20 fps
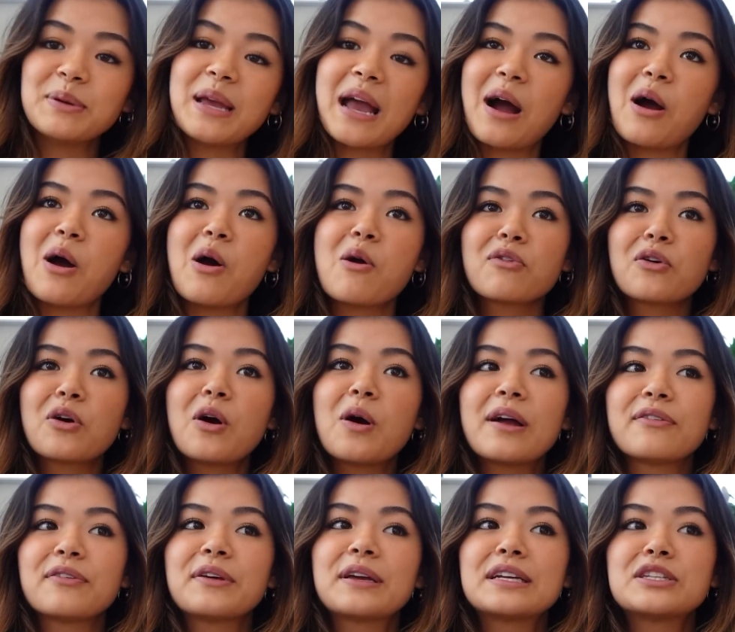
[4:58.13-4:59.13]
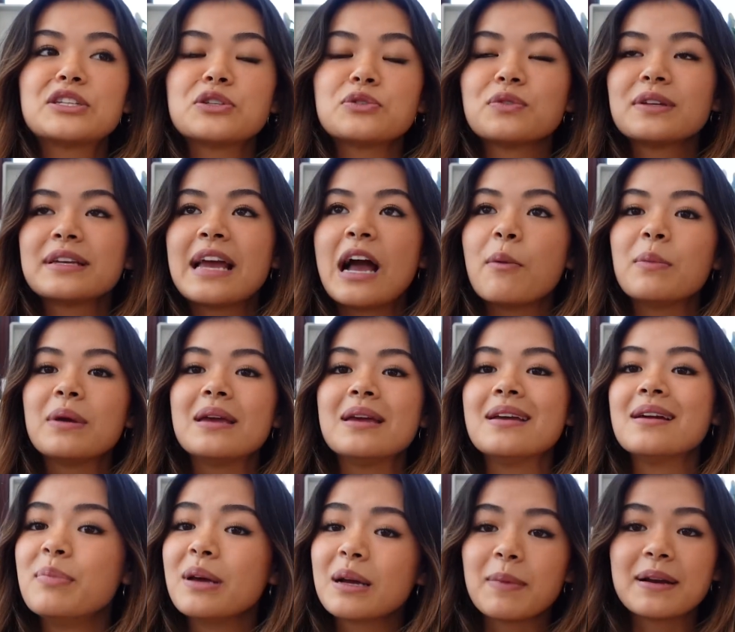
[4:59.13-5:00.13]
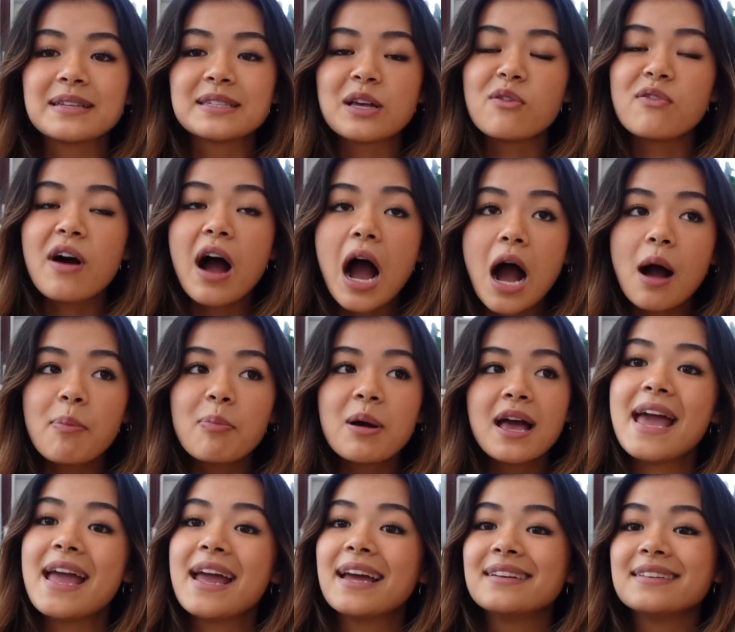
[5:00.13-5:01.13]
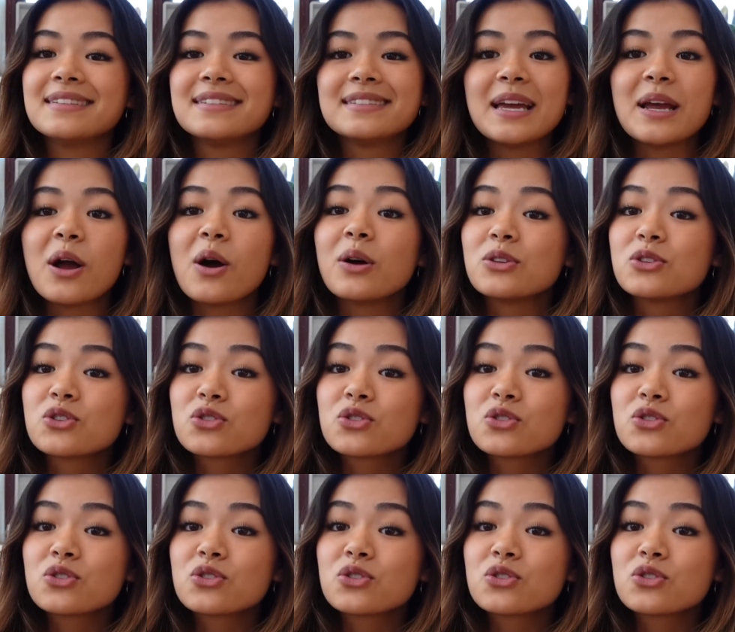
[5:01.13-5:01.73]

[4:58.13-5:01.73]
But yeah, overall, I feel like it's just really helped me pick myself up and stay on